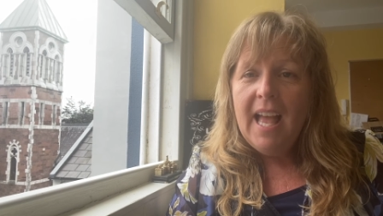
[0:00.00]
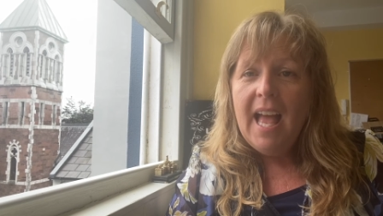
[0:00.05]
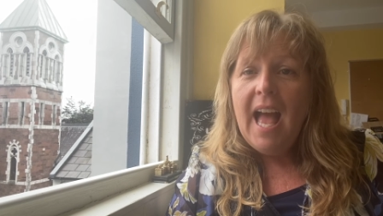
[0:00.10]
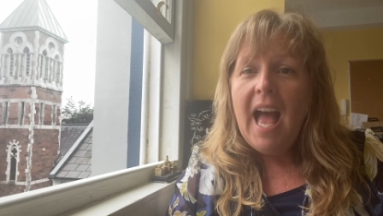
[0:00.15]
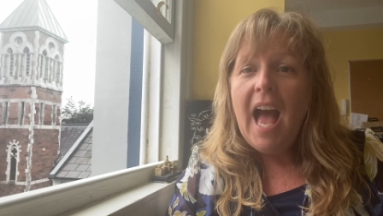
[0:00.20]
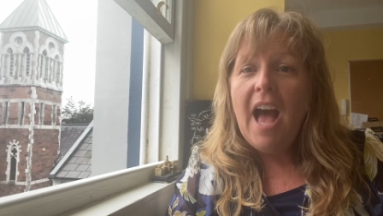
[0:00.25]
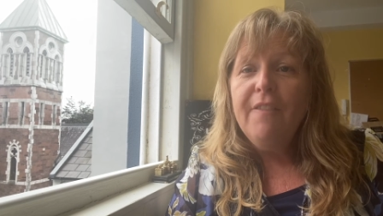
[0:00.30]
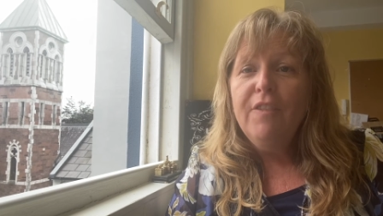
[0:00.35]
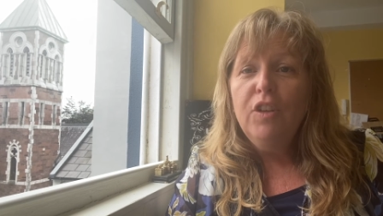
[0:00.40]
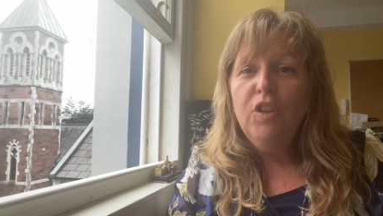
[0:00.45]

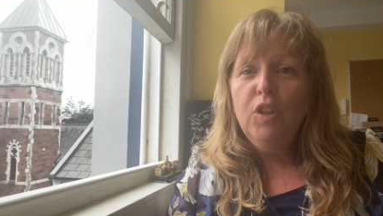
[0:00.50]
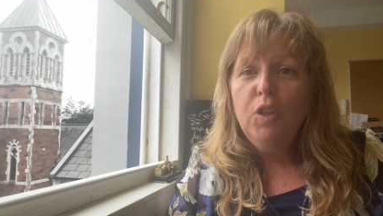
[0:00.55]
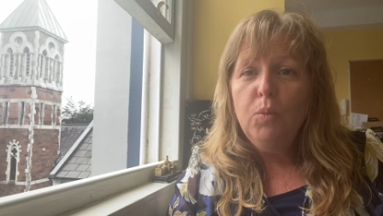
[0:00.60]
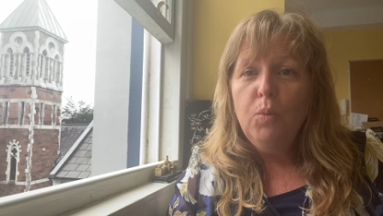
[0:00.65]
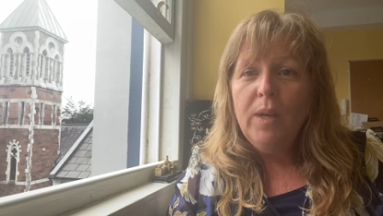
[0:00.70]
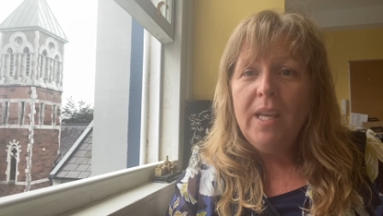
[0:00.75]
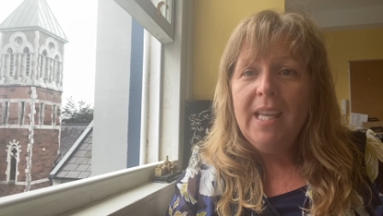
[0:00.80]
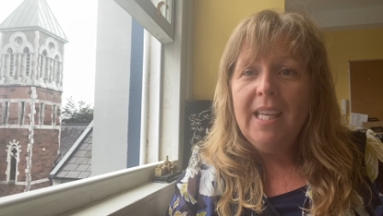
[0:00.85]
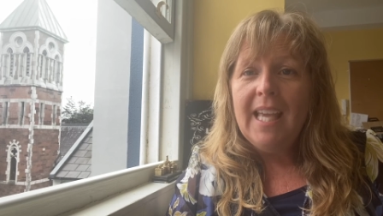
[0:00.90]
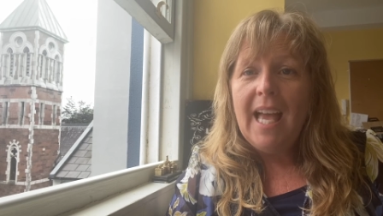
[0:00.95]
Have a good
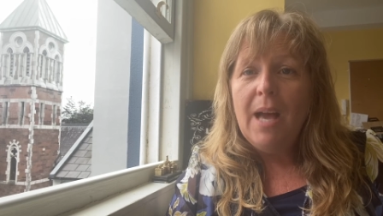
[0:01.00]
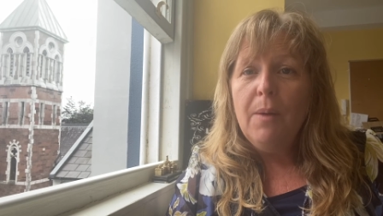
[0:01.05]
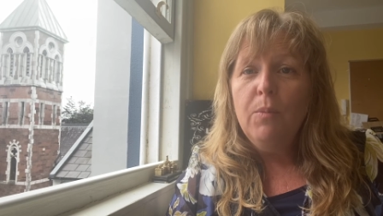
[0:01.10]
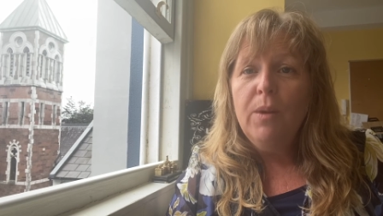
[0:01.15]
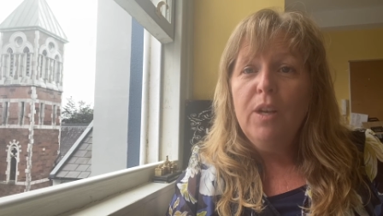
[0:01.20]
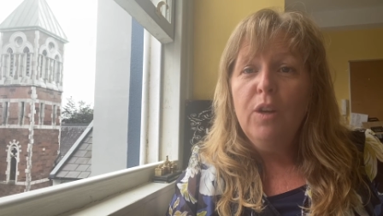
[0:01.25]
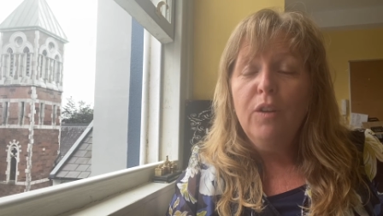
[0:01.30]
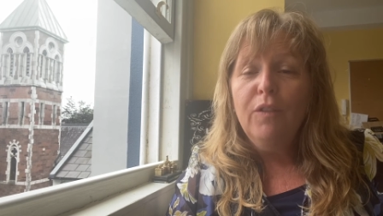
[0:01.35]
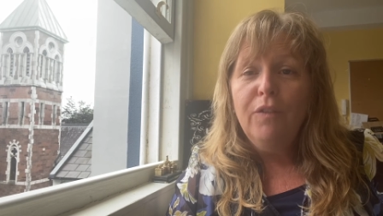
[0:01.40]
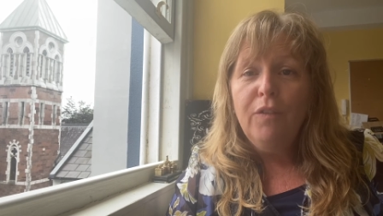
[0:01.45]
week and
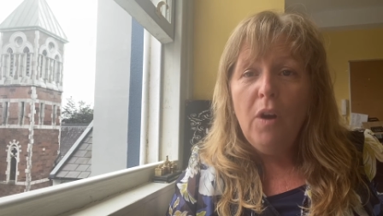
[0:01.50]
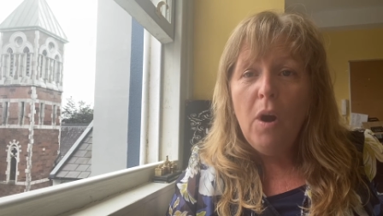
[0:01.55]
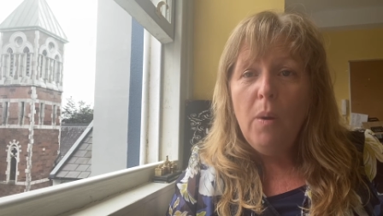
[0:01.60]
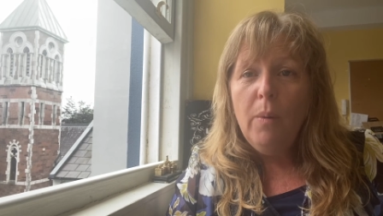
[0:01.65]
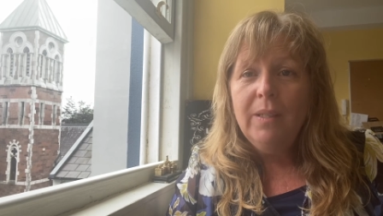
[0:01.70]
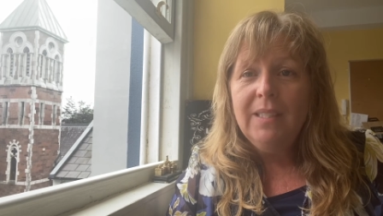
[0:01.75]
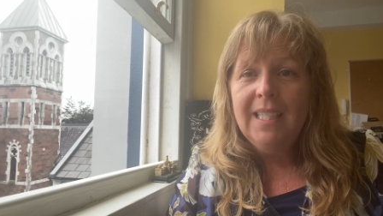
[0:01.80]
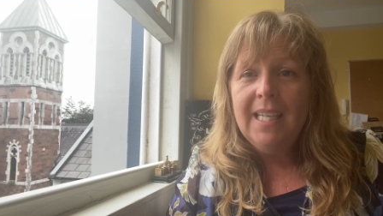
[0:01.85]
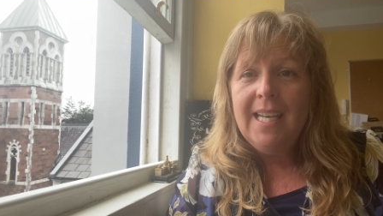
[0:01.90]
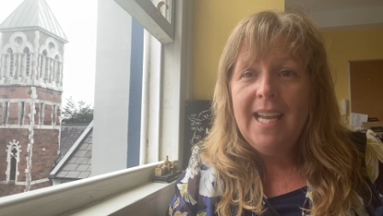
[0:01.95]
we look
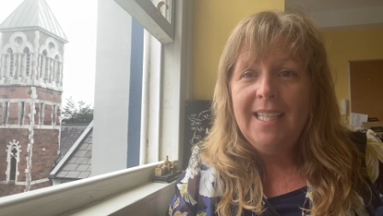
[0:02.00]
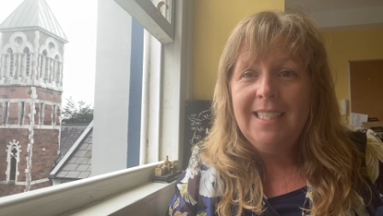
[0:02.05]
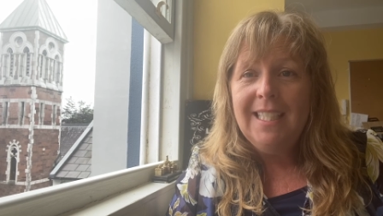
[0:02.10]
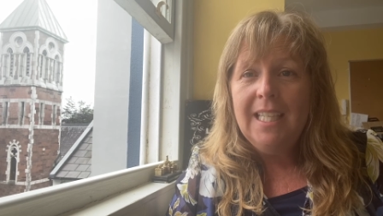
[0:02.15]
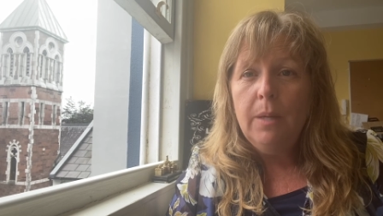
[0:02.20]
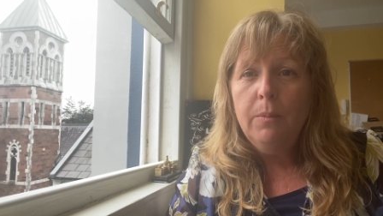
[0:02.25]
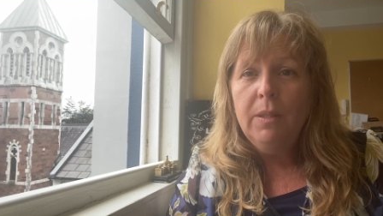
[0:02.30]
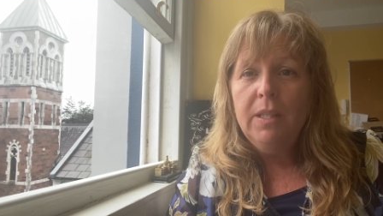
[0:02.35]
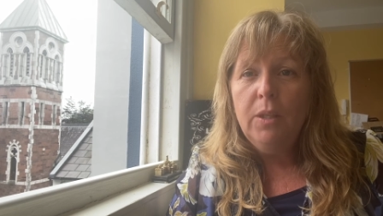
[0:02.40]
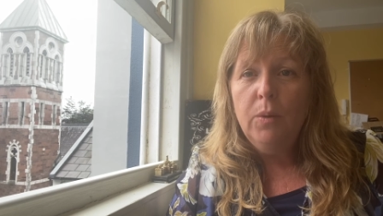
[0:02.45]
forward to connecting
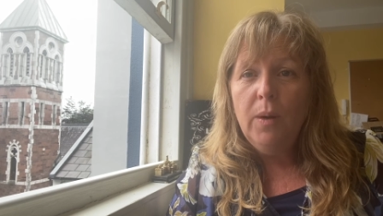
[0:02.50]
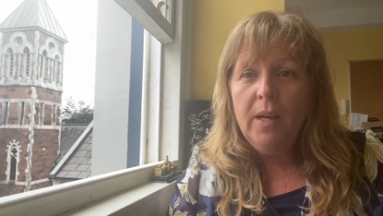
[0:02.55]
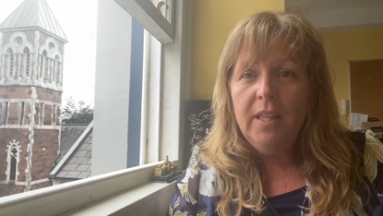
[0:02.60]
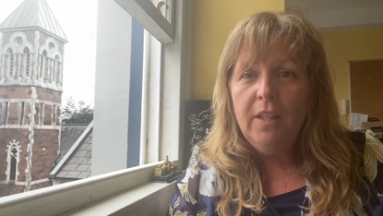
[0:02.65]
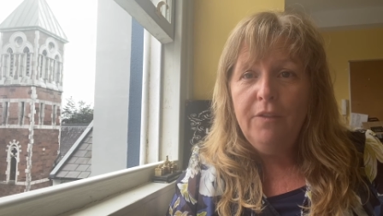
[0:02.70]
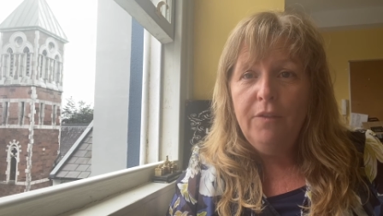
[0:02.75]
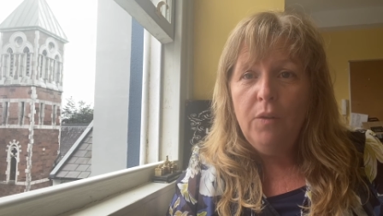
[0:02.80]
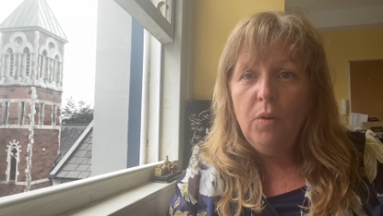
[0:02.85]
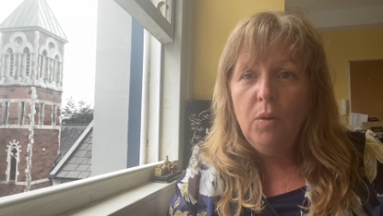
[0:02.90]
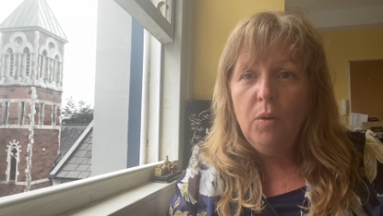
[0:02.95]
in with you on the
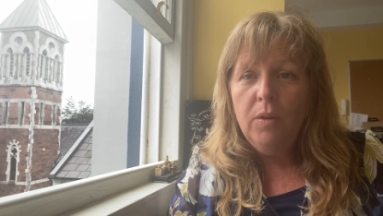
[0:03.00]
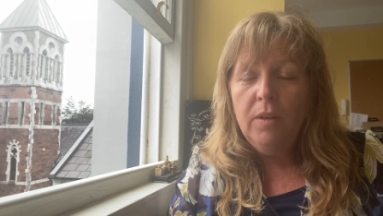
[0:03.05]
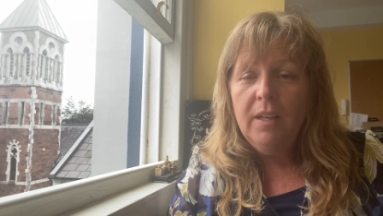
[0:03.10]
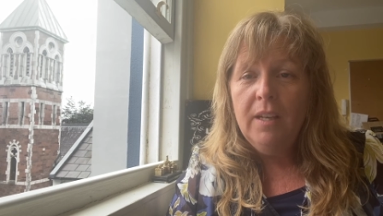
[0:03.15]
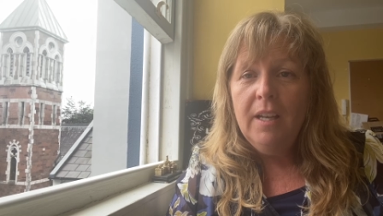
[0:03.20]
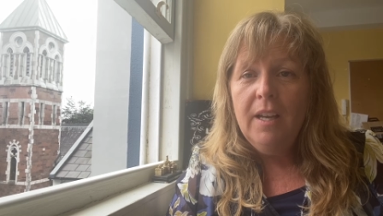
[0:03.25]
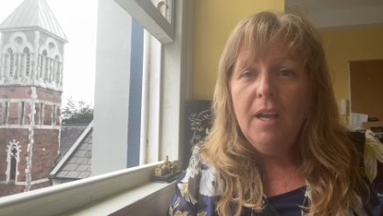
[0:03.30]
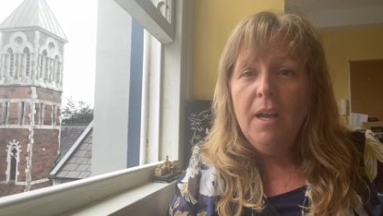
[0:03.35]
phone.